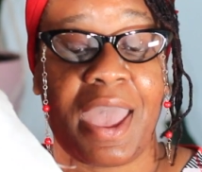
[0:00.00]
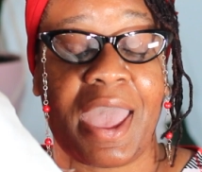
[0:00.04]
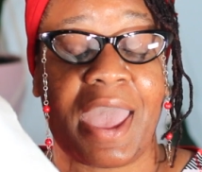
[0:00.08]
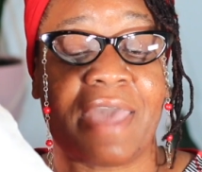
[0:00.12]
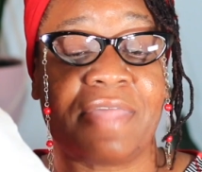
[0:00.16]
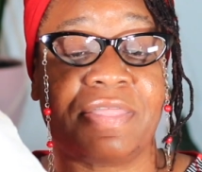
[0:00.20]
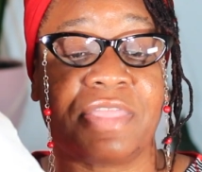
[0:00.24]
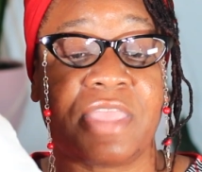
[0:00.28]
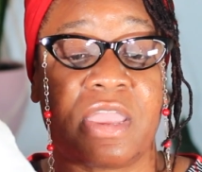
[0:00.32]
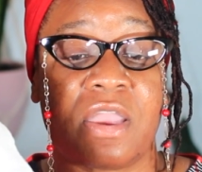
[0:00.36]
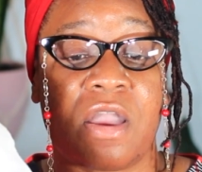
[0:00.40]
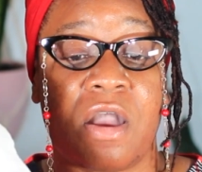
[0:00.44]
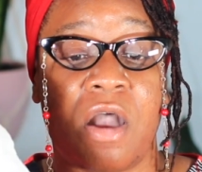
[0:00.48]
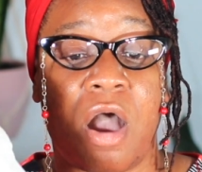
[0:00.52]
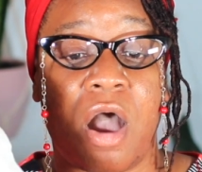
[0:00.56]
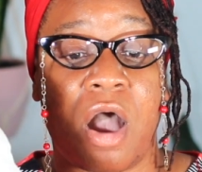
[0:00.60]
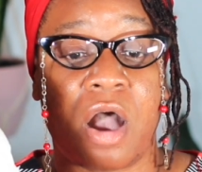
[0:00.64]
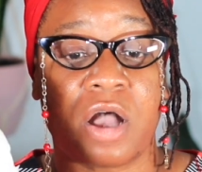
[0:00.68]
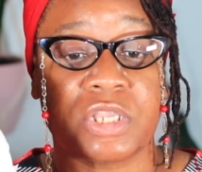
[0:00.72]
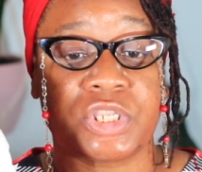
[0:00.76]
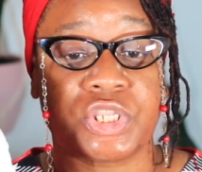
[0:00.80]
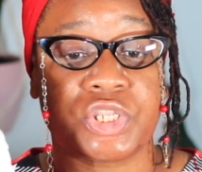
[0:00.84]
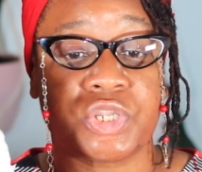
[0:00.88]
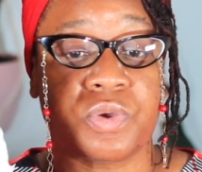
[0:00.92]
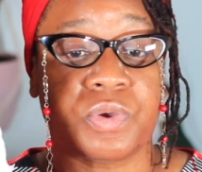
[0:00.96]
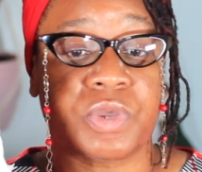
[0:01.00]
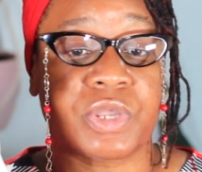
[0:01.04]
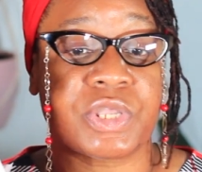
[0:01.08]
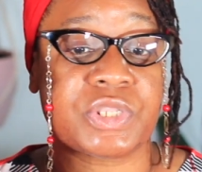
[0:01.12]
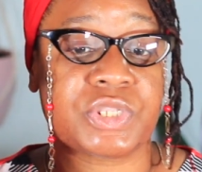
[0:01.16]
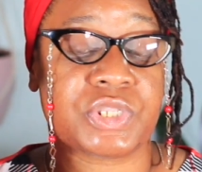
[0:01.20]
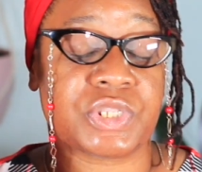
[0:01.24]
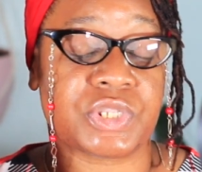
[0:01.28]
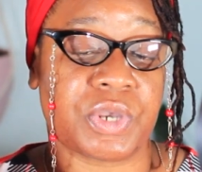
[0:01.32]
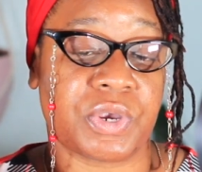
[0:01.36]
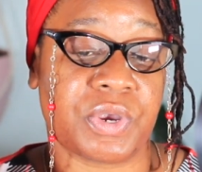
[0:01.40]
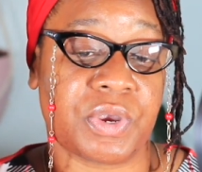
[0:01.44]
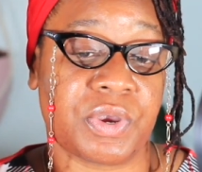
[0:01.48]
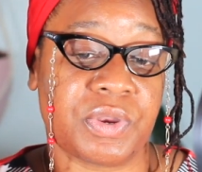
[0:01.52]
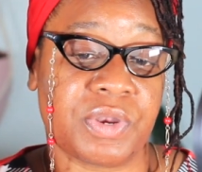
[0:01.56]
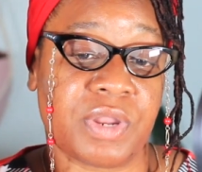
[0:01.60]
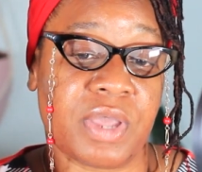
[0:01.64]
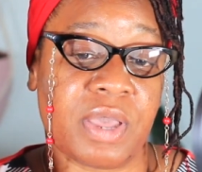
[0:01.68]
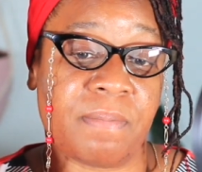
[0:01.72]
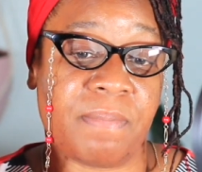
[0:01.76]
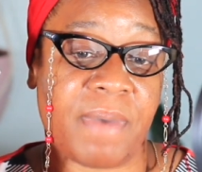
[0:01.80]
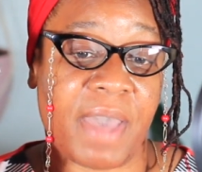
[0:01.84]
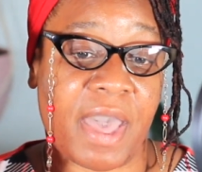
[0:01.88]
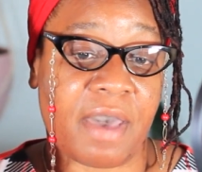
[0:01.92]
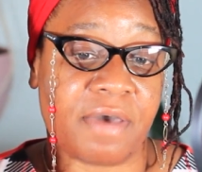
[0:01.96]
and they are also concerned
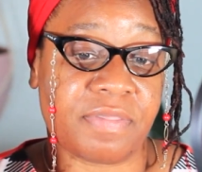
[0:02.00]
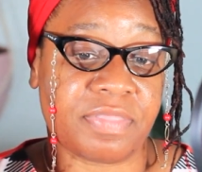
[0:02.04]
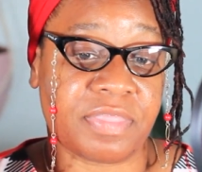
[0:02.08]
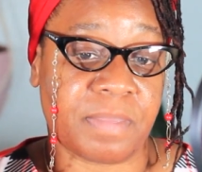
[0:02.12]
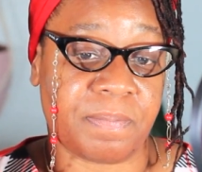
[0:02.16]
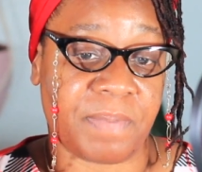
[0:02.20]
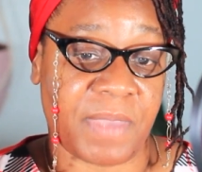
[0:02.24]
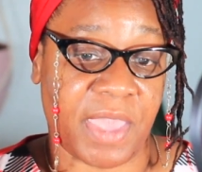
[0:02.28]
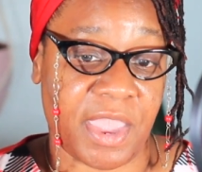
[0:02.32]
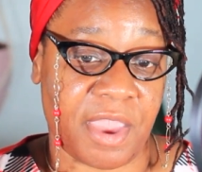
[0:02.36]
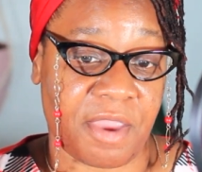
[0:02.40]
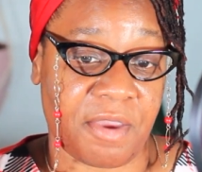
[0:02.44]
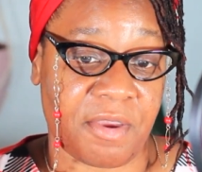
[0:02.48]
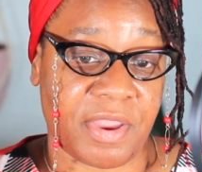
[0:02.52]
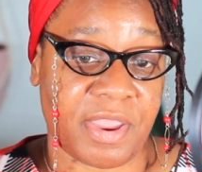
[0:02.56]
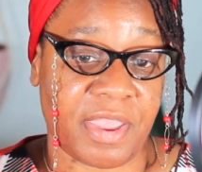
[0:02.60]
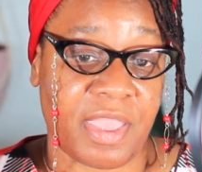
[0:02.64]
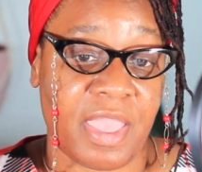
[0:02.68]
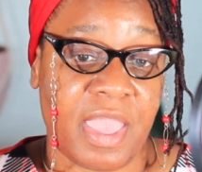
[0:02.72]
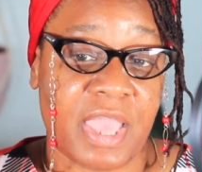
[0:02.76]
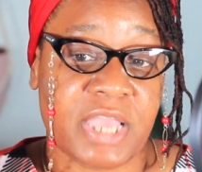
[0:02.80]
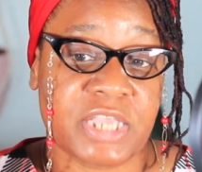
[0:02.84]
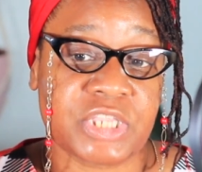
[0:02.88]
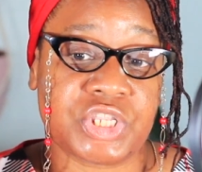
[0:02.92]
about the parrot.